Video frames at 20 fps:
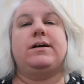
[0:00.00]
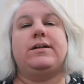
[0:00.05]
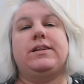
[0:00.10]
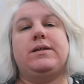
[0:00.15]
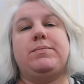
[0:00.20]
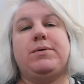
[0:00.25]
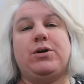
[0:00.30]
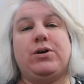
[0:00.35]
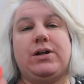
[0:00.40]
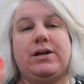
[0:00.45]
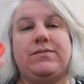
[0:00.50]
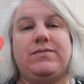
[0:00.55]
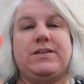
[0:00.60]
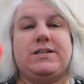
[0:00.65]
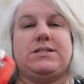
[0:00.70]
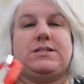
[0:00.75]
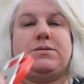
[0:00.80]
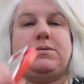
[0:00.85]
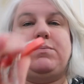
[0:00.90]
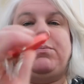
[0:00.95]
The beauty of
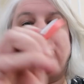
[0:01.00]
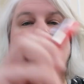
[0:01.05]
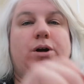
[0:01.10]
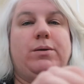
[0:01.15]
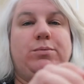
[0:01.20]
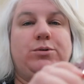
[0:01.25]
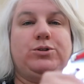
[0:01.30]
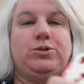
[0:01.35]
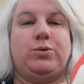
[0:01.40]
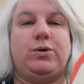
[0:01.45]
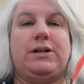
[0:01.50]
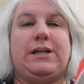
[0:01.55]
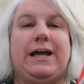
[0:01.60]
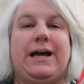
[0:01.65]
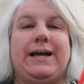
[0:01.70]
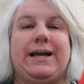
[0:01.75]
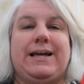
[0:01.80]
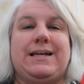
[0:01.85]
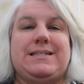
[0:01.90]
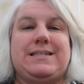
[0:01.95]
this portable door
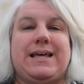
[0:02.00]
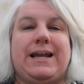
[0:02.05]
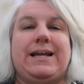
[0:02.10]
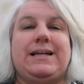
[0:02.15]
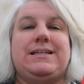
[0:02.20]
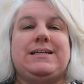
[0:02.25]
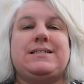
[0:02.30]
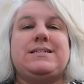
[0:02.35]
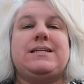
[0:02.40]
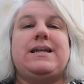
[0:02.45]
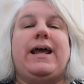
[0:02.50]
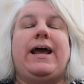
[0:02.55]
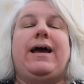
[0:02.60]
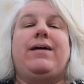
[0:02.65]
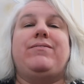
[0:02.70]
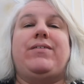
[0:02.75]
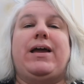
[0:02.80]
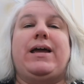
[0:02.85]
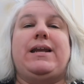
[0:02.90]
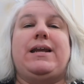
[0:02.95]
lock is that it doesn't
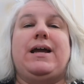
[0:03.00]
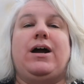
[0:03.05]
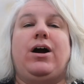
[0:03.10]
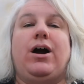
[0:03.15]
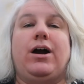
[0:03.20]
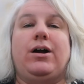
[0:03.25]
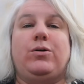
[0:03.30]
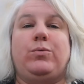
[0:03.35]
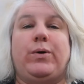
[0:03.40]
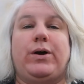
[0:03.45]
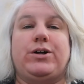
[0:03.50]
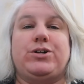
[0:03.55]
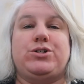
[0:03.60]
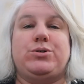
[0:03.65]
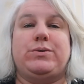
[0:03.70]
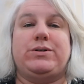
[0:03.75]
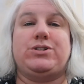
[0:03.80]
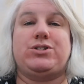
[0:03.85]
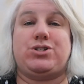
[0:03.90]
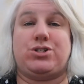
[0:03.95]
have any hardware
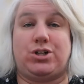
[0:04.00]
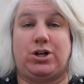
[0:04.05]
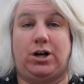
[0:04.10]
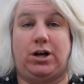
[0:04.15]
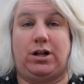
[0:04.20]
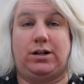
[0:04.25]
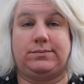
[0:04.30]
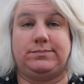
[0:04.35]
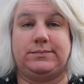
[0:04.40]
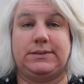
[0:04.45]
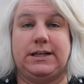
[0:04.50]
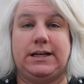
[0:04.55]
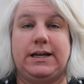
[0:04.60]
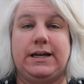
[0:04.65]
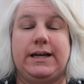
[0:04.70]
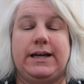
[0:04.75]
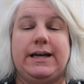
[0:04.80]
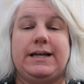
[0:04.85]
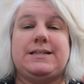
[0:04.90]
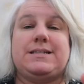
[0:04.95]
to install.
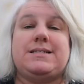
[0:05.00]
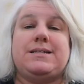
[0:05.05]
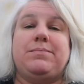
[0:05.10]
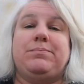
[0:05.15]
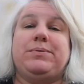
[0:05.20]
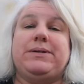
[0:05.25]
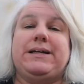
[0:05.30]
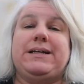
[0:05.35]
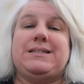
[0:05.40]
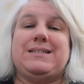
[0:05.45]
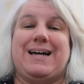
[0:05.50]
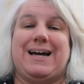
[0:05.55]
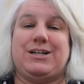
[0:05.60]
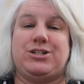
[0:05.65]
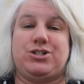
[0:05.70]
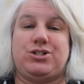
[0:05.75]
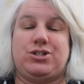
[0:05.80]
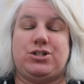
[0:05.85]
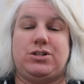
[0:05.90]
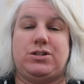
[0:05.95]
It simply
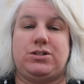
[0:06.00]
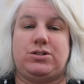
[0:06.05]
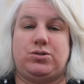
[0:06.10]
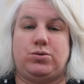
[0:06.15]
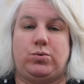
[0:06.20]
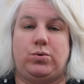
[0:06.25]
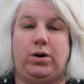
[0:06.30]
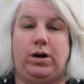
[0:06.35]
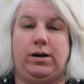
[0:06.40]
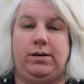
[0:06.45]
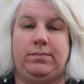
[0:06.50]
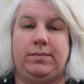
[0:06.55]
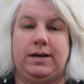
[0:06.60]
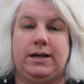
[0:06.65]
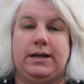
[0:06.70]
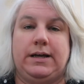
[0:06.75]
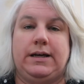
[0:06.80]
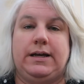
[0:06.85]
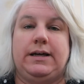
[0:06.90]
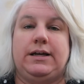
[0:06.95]
attaches to the door.
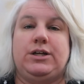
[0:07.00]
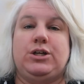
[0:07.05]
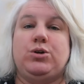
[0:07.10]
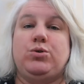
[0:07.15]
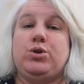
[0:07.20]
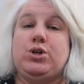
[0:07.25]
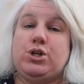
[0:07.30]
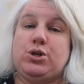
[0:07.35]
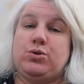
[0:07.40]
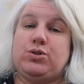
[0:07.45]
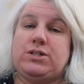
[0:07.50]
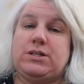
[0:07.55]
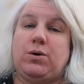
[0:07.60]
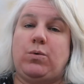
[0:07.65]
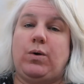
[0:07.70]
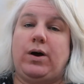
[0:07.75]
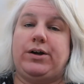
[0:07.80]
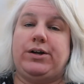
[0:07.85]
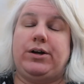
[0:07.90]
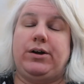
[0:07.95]
You use
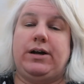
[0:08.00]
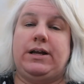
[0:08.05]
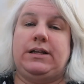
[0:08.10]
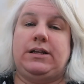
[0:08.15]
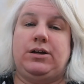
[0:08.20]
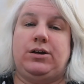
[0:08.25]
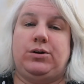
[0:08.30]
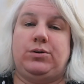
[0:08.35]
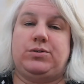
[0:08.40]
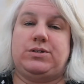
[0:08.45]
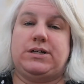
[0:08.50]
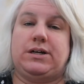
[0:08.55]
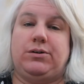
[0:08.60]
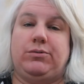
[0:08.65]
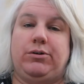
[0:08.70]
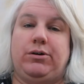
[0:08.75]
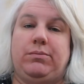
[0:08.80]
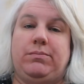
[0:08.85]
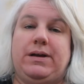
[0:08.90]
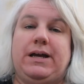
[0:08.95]
it while you're in the hotel
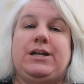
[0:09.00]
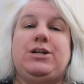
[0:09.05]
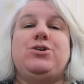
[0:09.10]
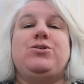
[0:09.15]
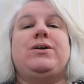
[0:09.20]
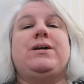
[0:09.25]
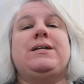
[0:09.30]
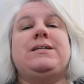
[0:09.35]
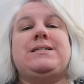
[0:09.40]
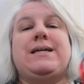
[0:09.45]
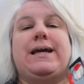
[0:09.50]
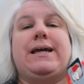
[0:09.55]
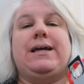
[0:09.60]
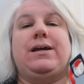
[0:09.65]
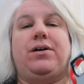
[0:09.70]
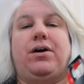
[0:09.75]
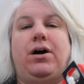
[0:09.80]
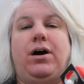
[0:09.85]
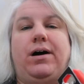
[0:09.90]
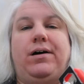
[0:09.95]
room, and you can take
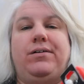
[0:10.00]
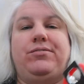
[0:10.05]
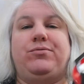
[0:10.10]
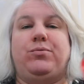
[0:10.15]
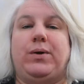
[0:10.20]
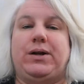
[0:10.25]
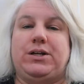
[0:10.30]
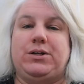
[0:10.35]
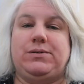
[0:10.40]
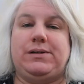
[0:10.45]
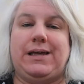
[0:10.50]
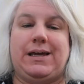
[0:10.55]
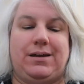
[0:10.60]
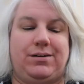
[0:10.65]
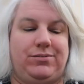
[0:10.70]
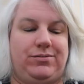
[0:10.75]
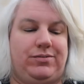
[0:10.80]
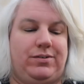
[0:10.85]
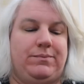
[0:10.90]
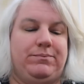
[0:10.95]
it off when you
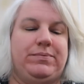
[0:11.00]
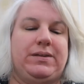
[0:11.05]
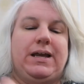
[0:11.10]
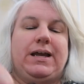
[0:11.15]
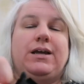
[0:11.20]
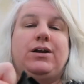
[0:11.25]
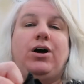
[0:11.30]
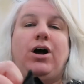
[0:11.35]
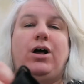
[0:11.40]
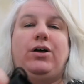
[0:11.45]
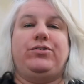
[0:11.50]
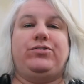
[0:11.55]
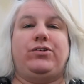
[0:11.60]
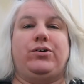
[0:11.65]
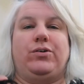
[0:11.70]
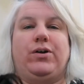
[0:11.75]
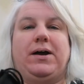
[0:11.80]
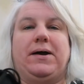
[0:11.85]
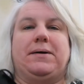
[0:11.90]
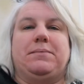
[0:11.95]
leave. It
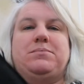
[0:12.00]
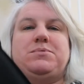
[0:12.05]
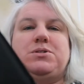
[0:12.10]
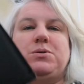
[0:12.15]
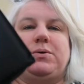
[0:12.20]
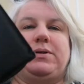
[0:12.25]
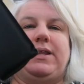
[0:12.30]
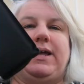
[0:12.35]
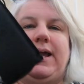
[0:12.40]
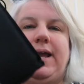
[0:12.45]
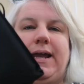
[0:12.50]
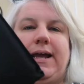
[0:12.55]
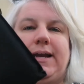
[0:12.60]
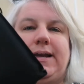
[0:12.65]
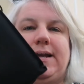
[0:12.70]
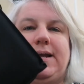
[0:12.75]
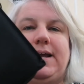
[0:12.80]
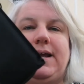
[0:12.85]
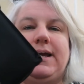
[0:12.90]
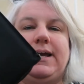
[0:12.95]
also comes with a
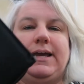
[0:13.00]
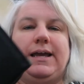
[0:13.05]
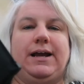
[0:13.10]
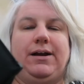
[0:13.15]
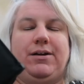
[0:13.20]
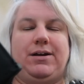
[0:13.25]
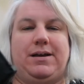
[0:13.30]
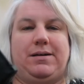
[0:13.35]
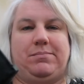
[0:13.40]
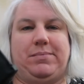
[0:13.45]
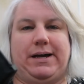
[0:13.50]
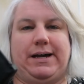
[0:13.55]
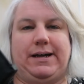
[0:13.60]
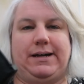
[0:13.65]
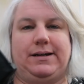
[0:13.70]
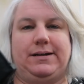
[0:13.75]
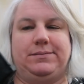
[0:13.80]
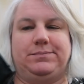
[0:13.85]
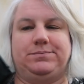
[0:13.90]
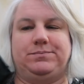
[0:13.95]
handy carrying
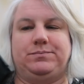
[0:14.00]
bag.